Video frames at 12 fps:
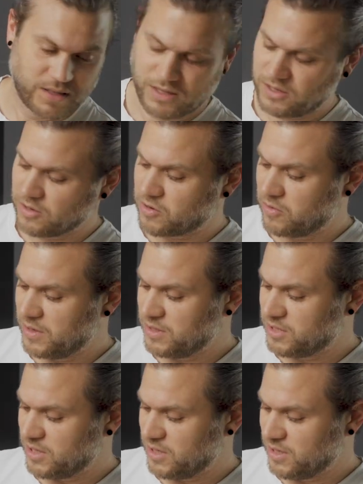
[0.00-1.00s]

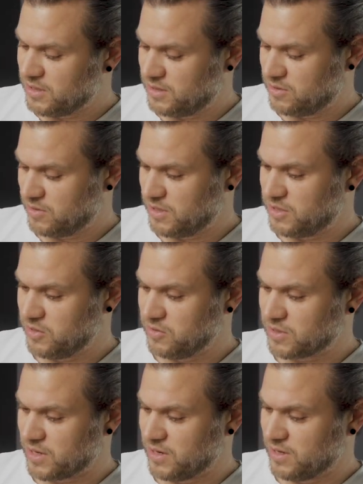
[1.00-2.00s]
Queen G22
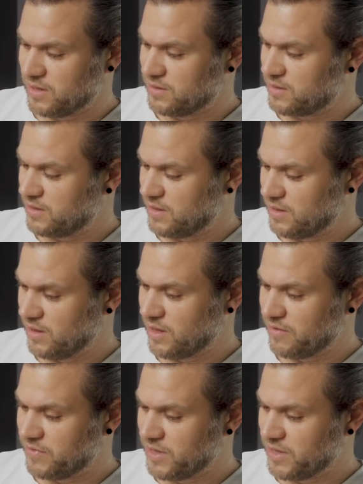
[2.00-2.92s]
is gonna love